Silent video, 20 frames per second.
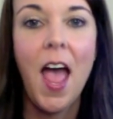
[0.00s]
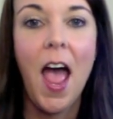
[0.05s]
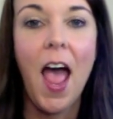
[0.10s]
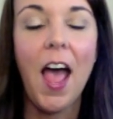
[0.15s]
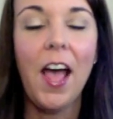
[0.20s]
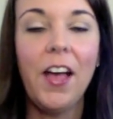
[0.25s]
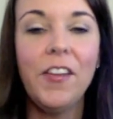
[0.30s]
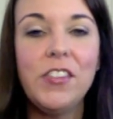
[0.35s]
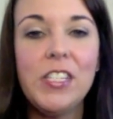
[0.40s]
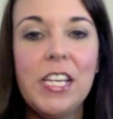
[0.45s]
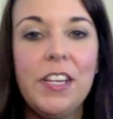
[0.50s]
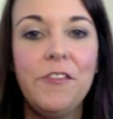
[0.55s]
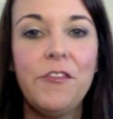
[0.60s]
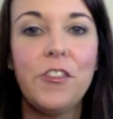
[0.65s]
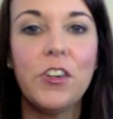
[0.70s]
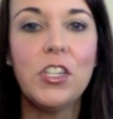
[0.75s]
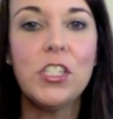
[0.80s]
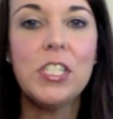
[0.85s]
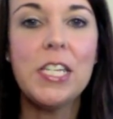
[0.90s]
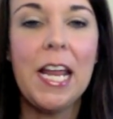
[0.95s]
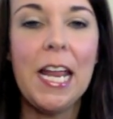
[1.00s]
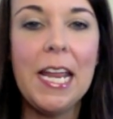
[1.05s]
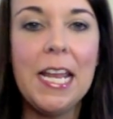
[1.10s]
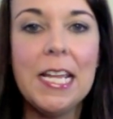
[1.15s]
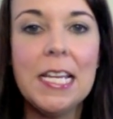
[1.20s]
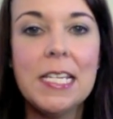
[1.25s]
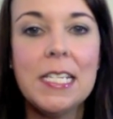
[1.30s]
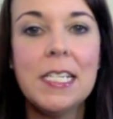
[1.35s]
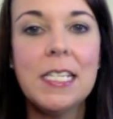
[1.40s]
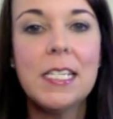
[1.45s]
I've seen
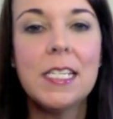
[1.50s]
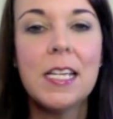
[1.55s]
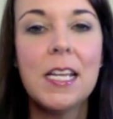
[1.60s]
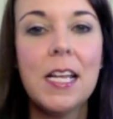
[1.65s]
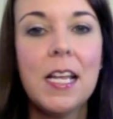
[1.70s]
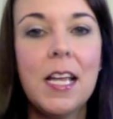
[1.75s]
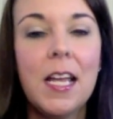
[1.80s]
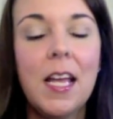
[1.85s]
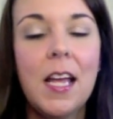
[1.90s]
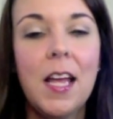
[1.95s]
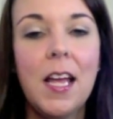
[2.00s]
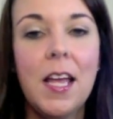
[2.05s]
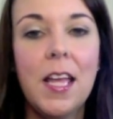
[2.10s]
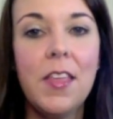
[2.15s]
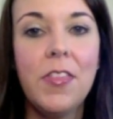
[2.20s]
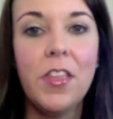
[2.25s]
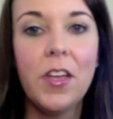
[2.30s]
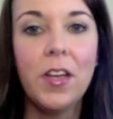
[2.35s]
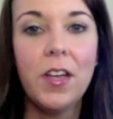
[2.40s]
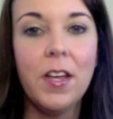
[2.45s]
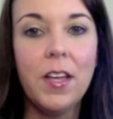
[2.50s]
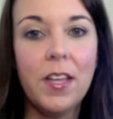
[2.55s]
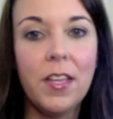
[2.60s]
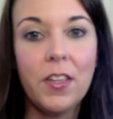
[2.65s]
firsthand in the